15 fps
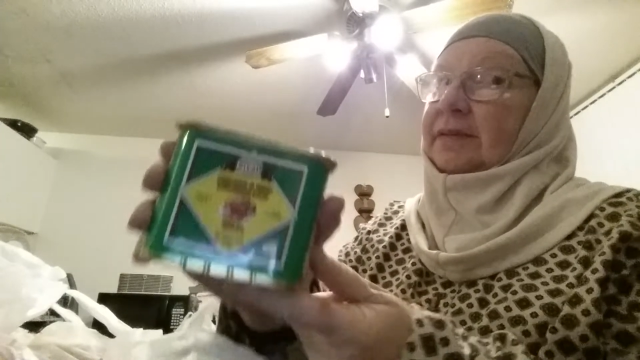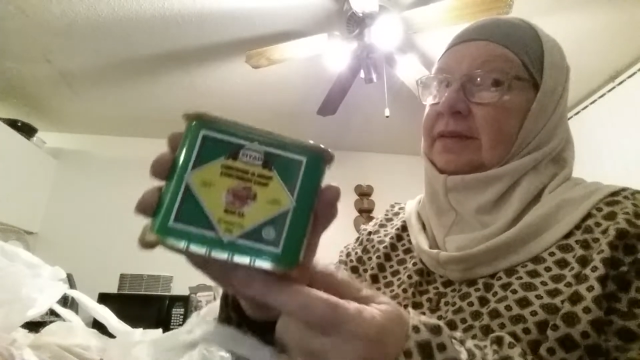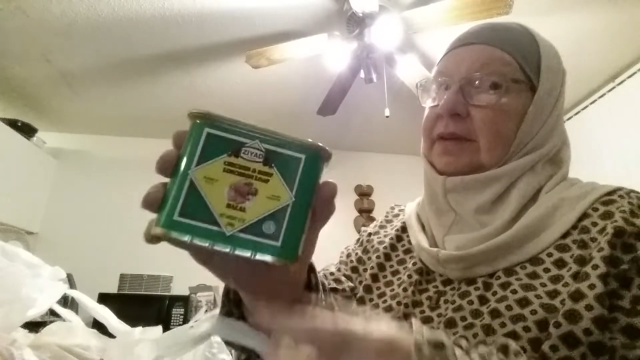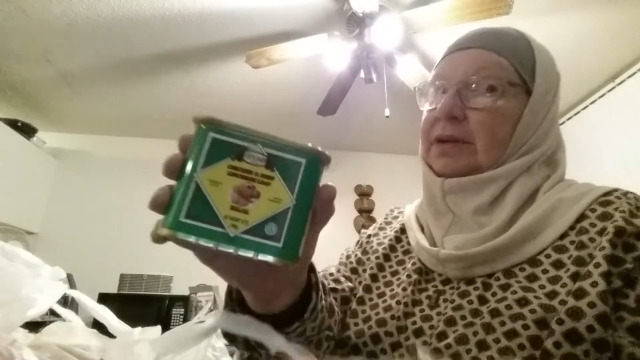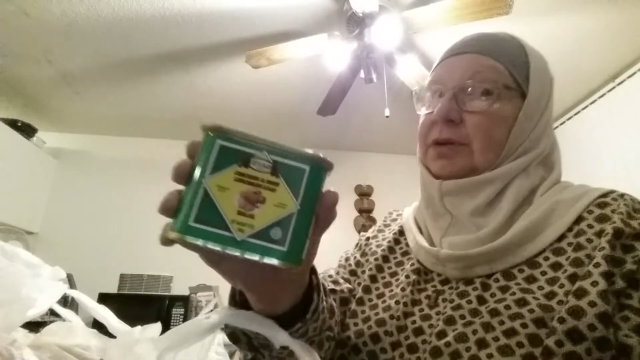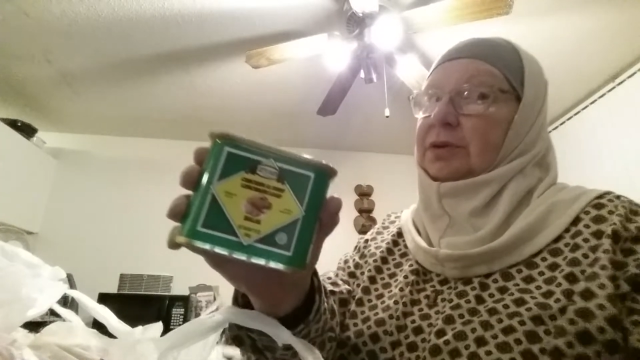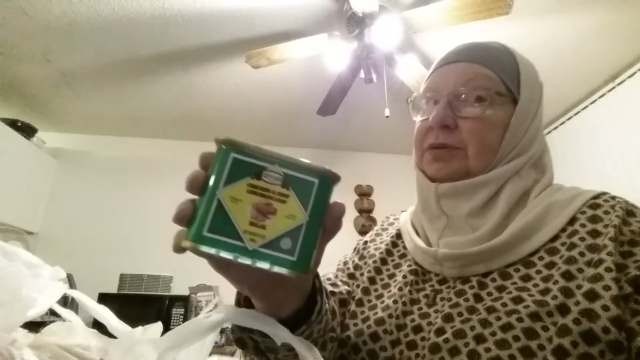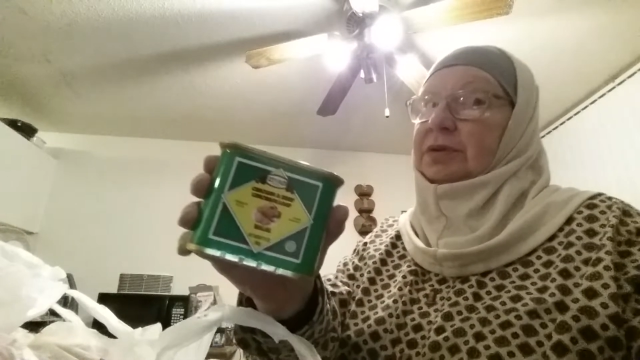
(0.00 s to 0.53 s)

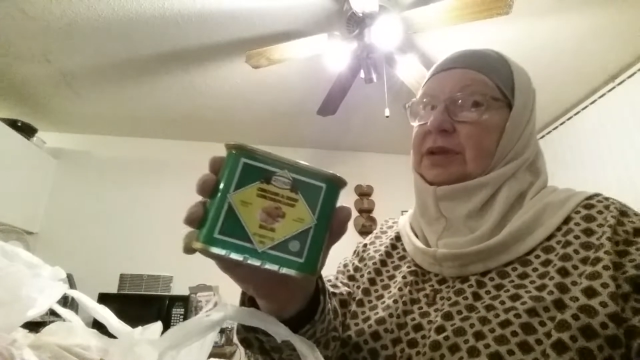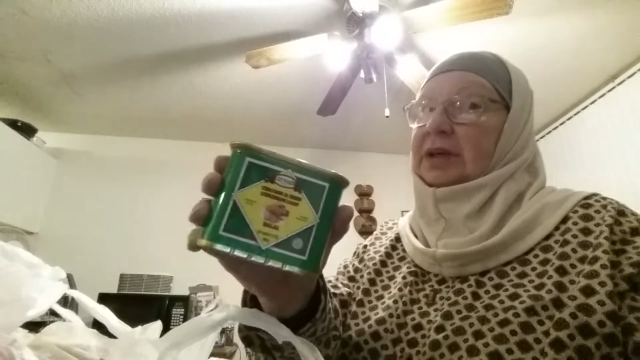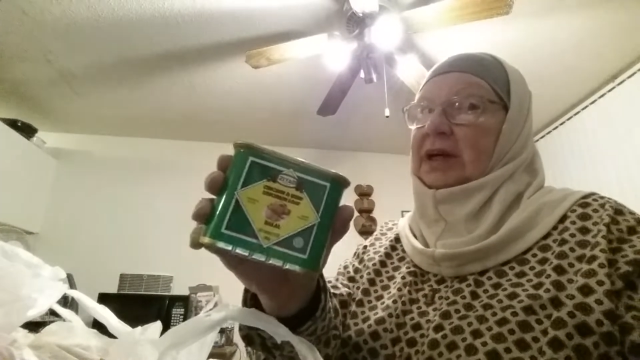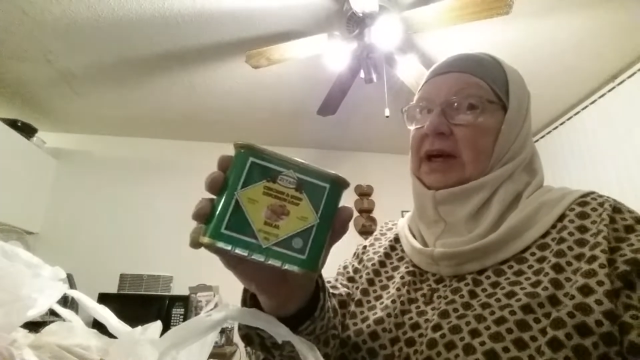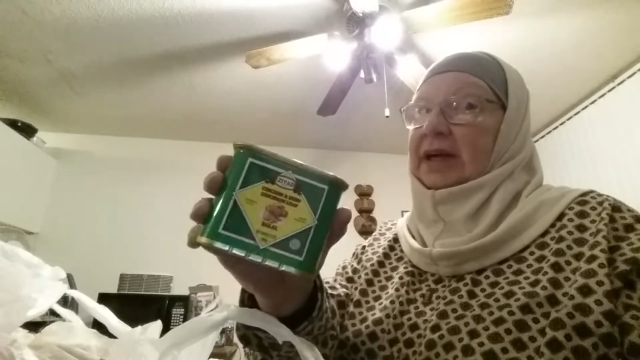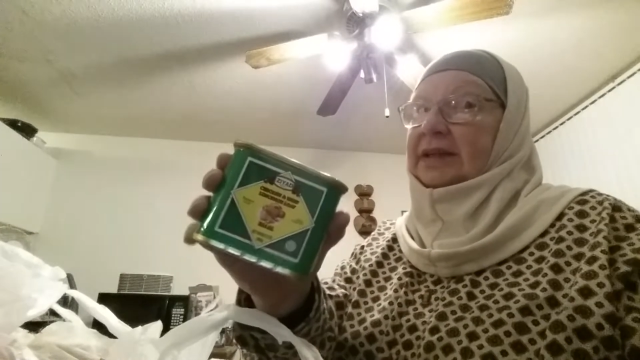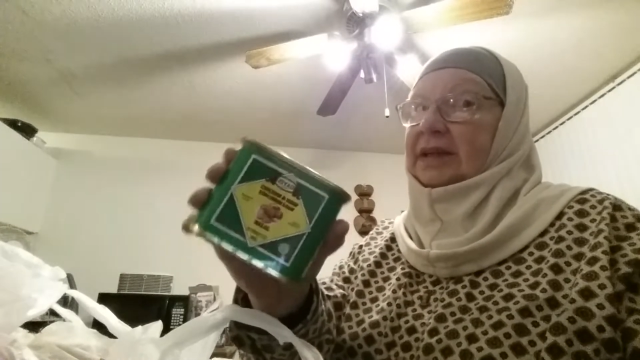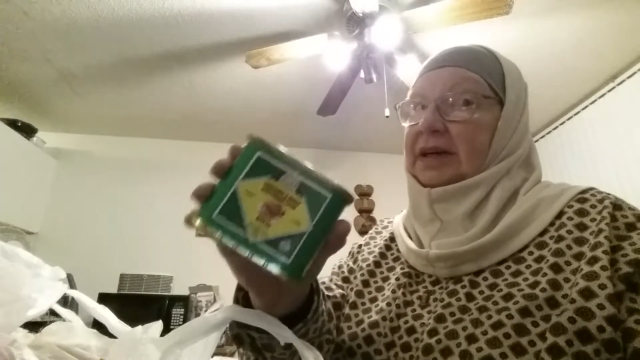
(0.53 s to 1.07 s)
So
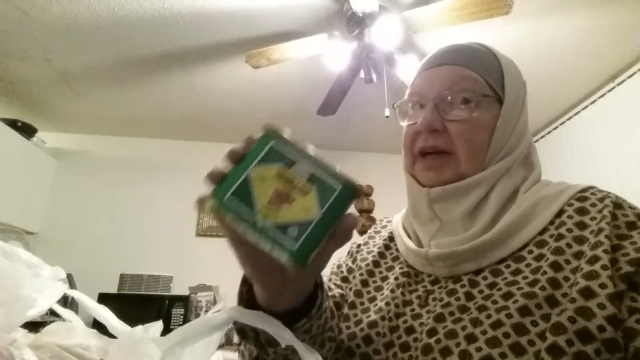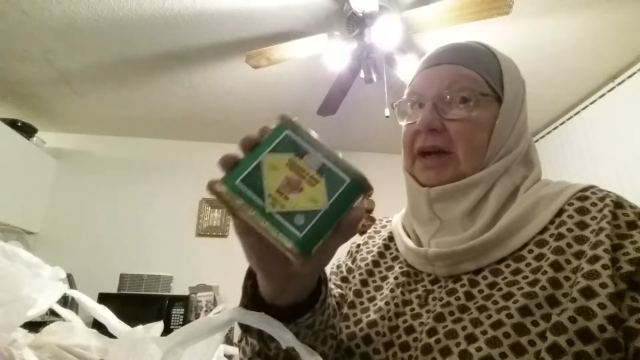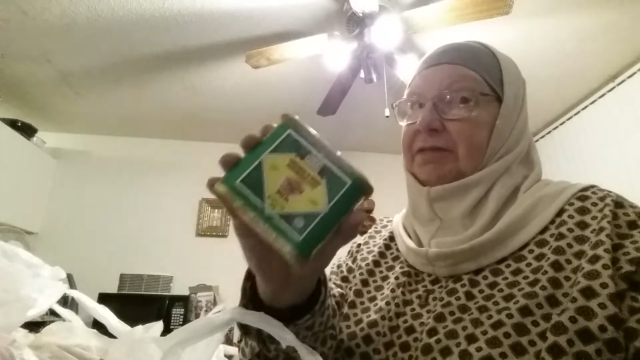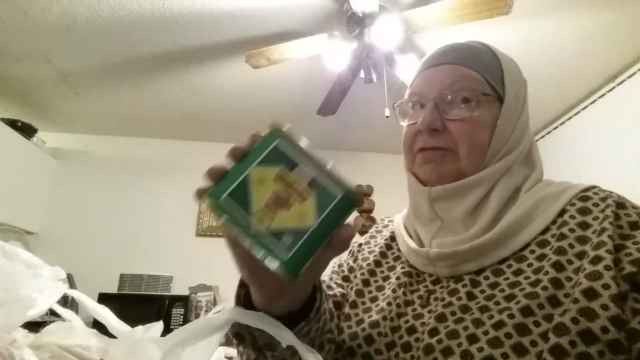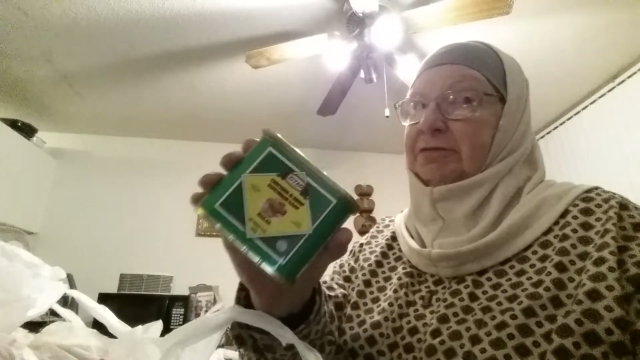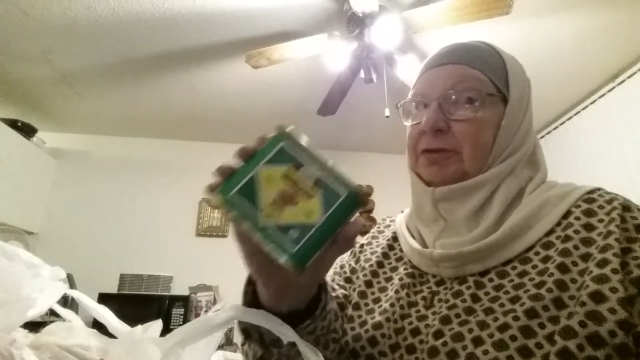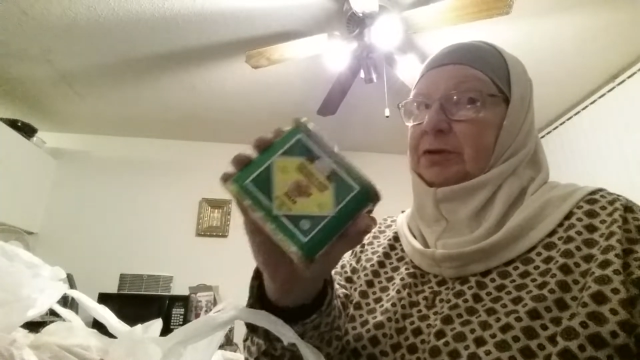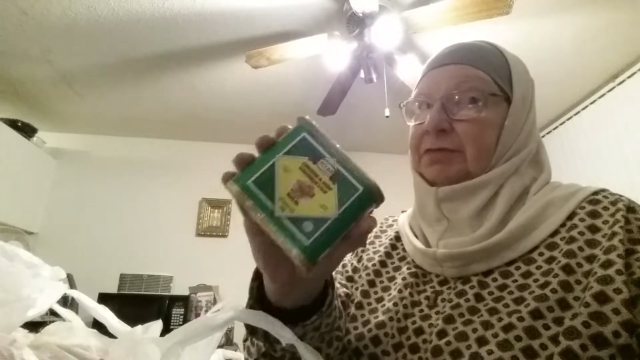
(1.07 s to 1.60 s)
I now
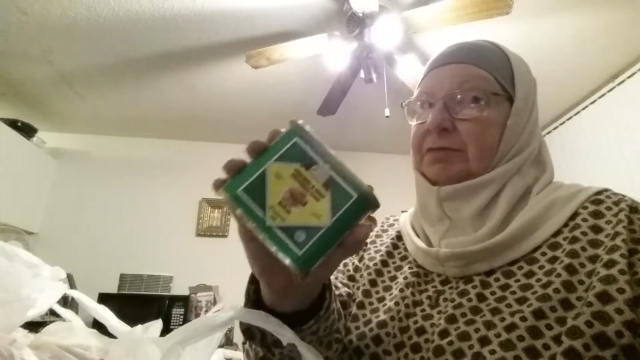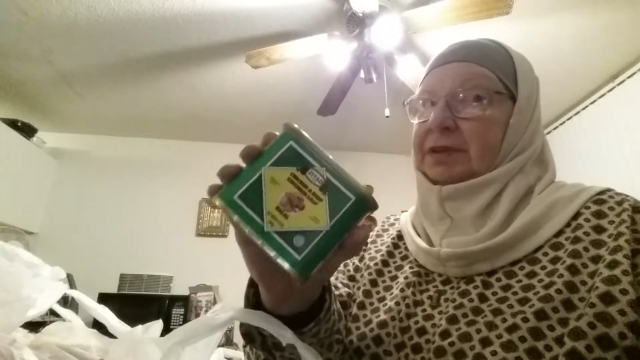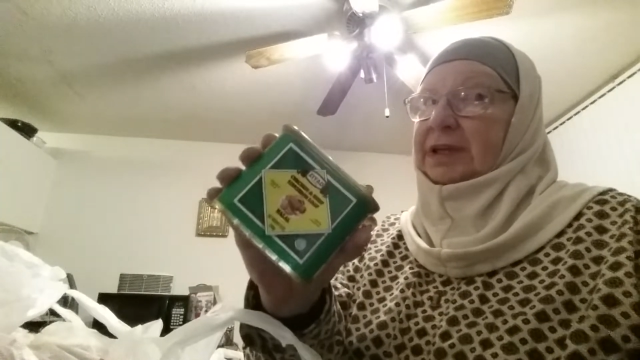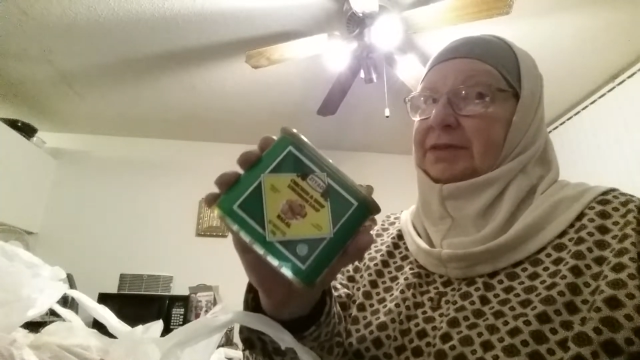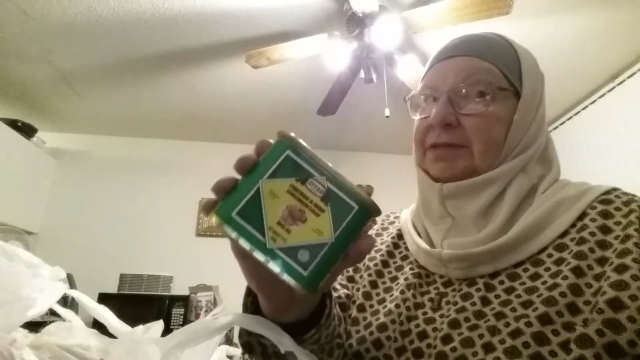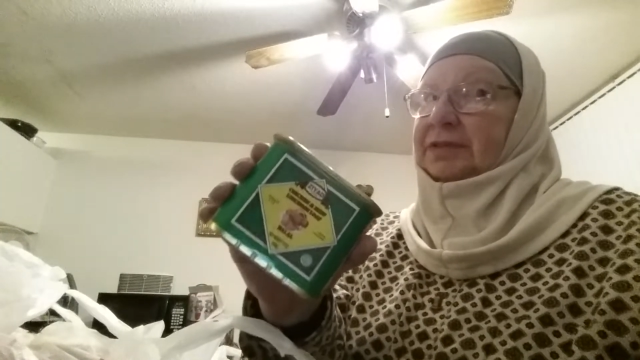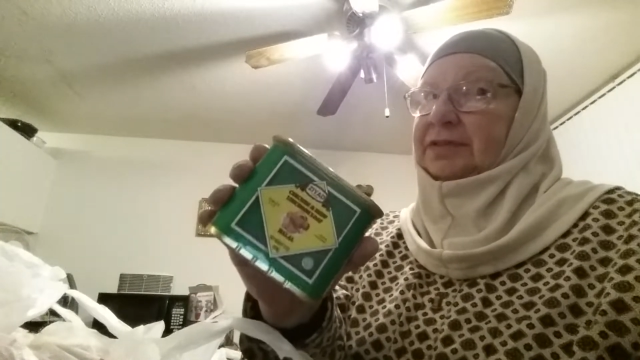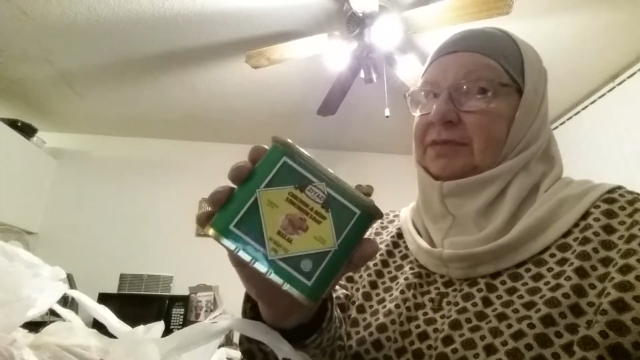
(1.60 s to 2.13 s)
have 4
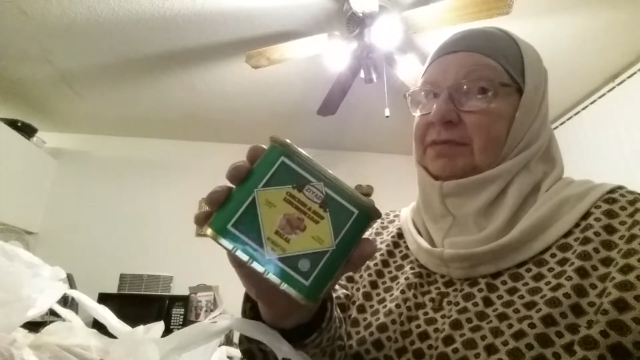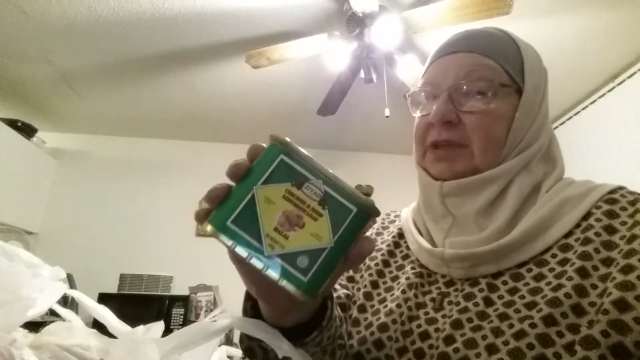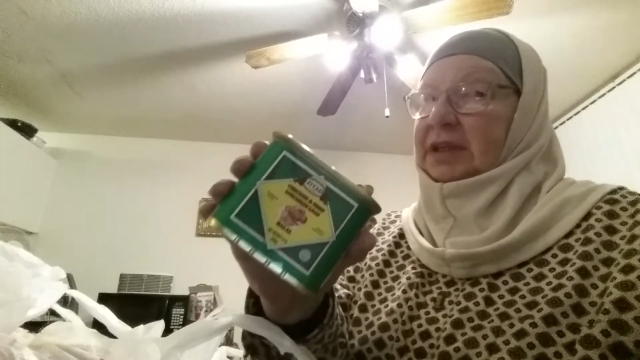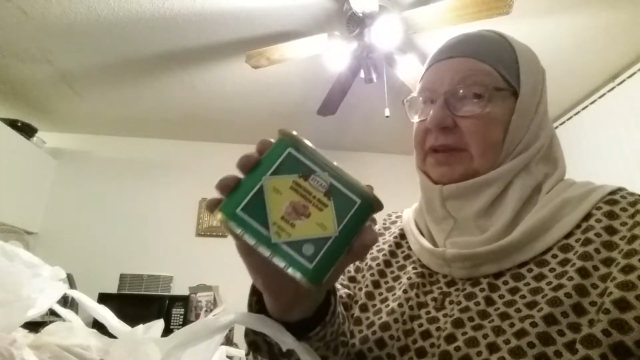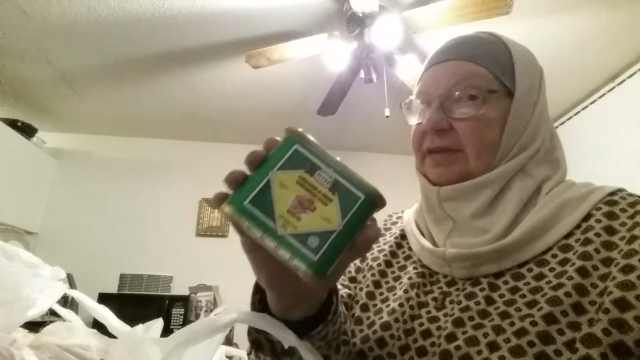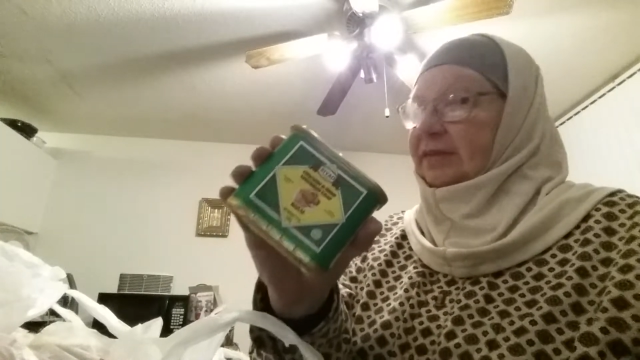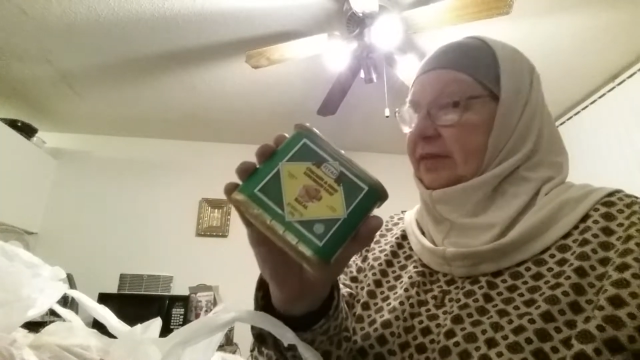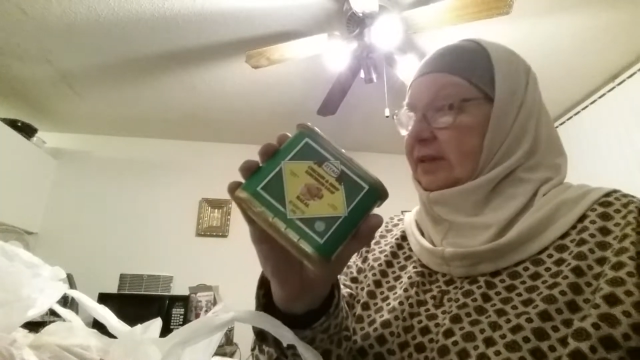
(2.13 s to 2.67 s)
flavors of
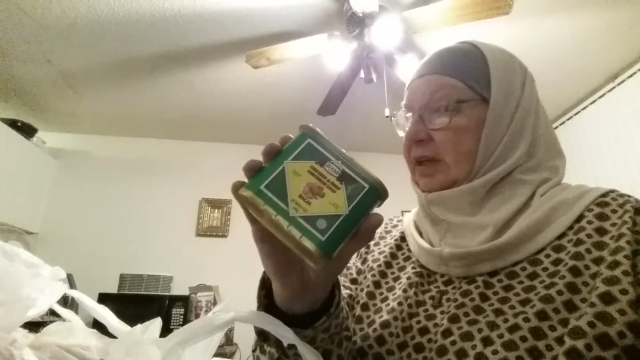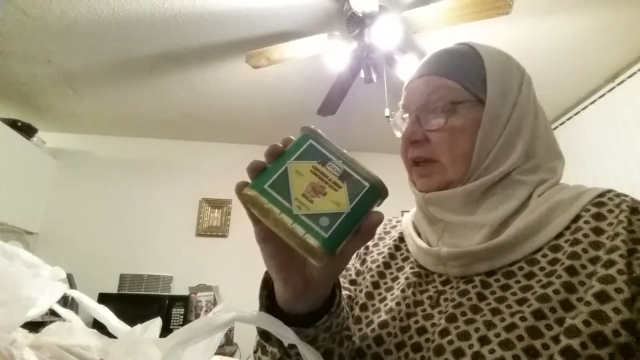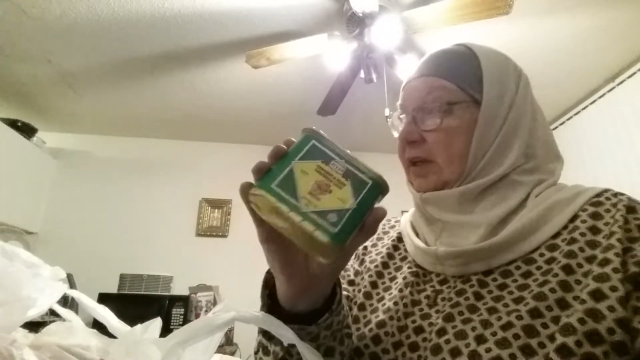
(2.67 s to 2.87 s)
this: